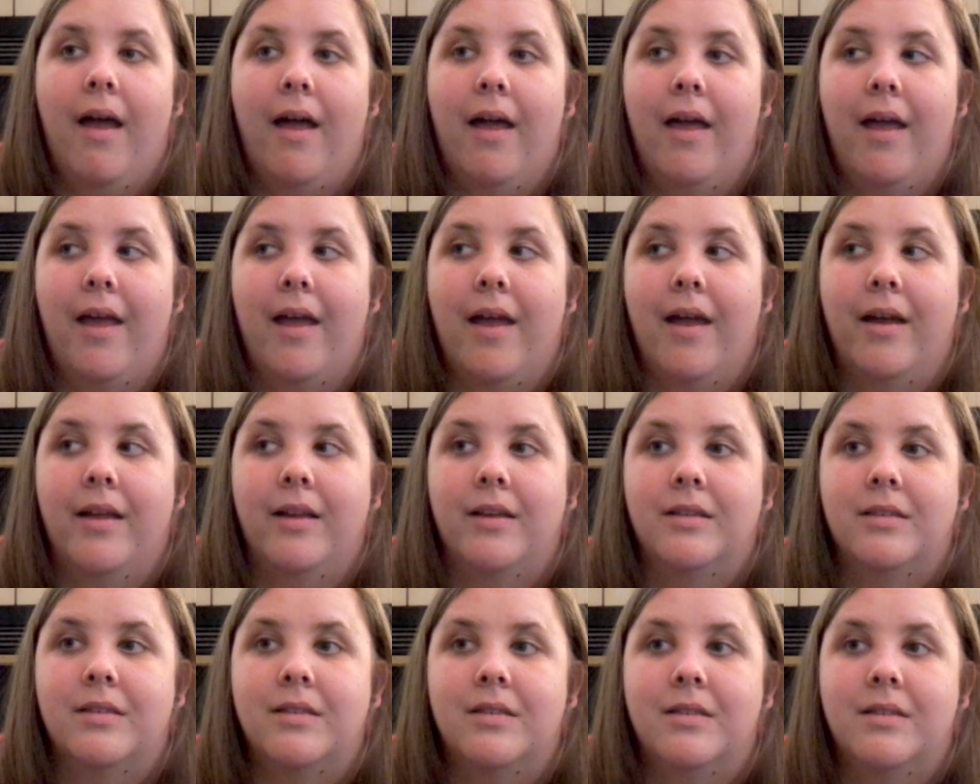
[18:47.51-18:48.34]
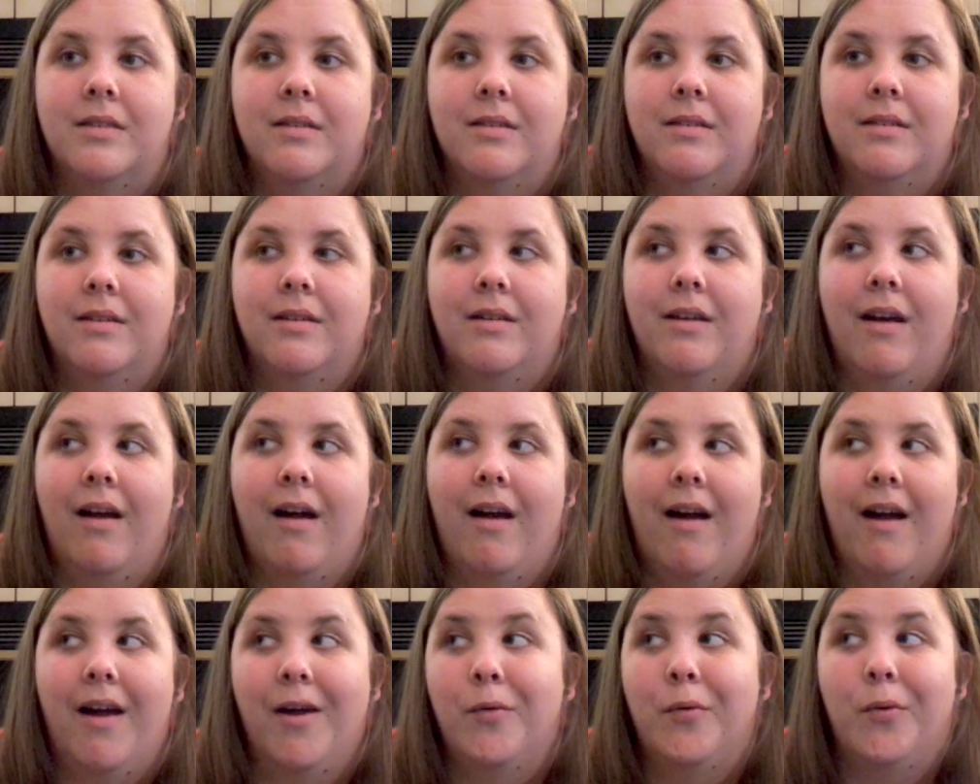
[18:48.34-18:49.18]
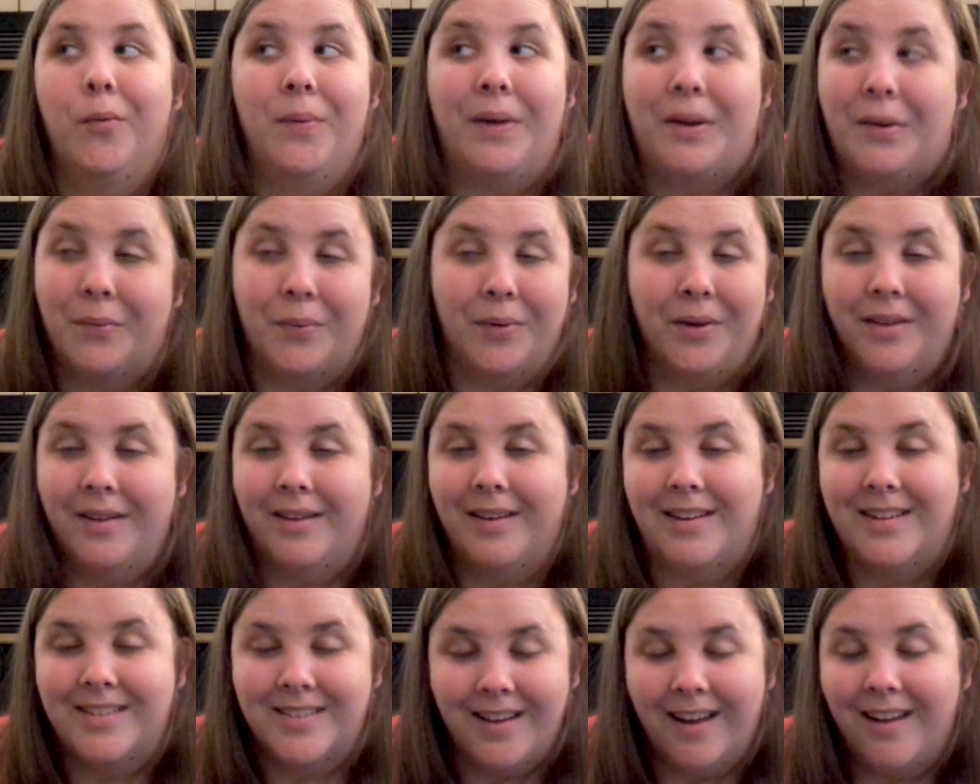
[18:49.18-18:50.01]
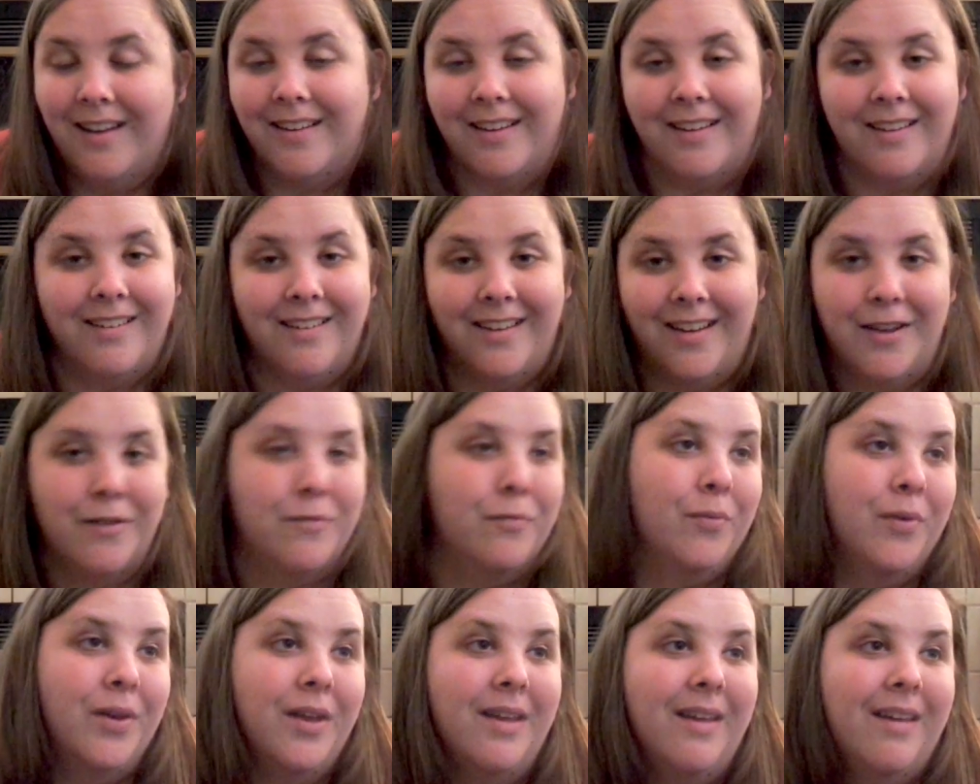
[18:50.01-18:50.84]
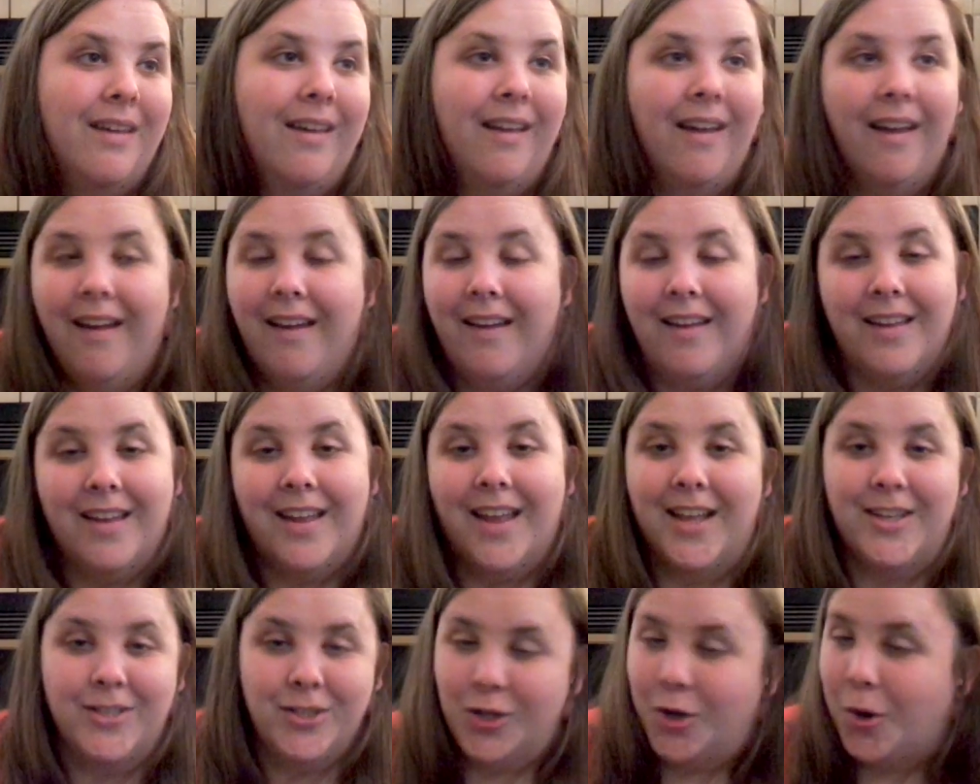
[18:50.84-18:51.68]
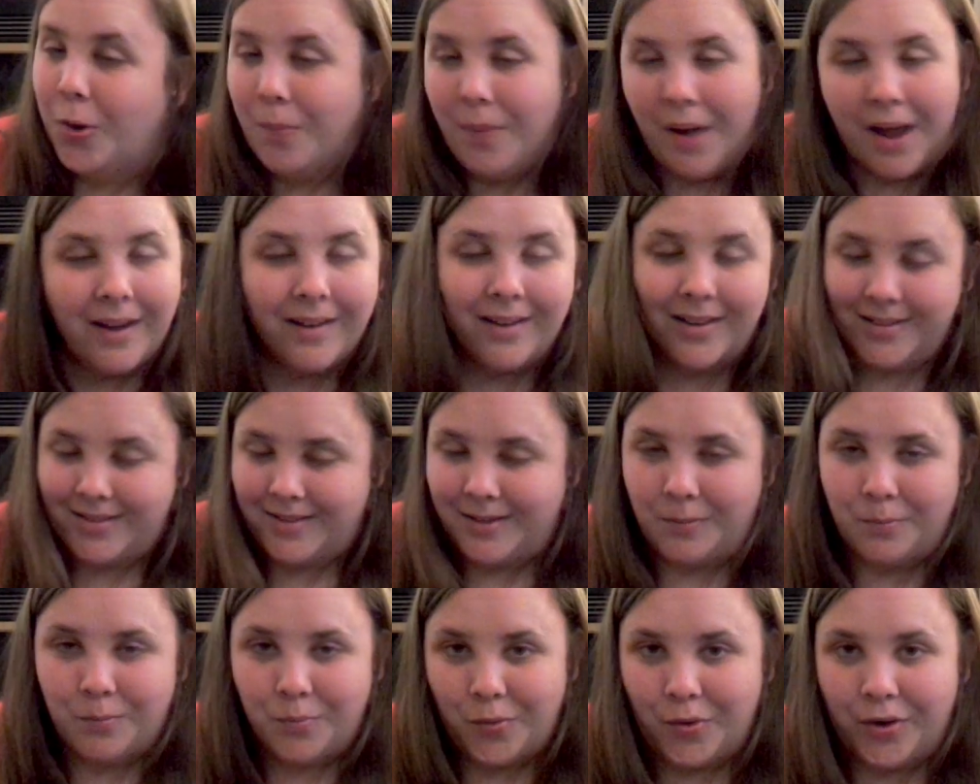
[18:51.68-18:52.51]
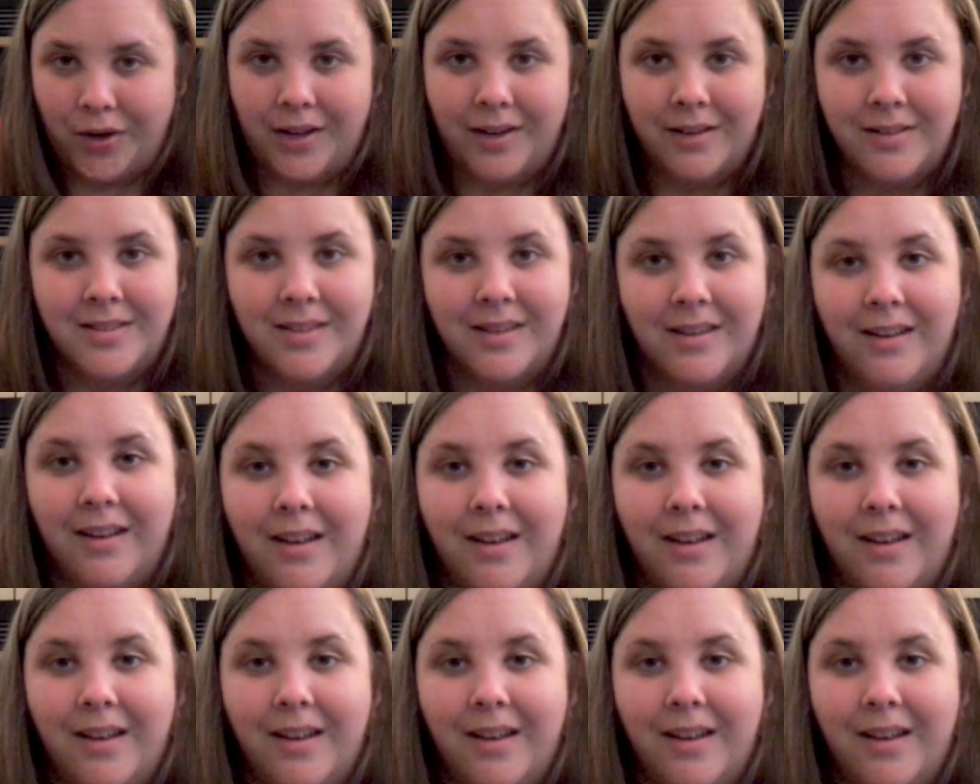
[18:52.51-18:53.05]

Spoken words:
and I will be really excited if we get to go back at some point.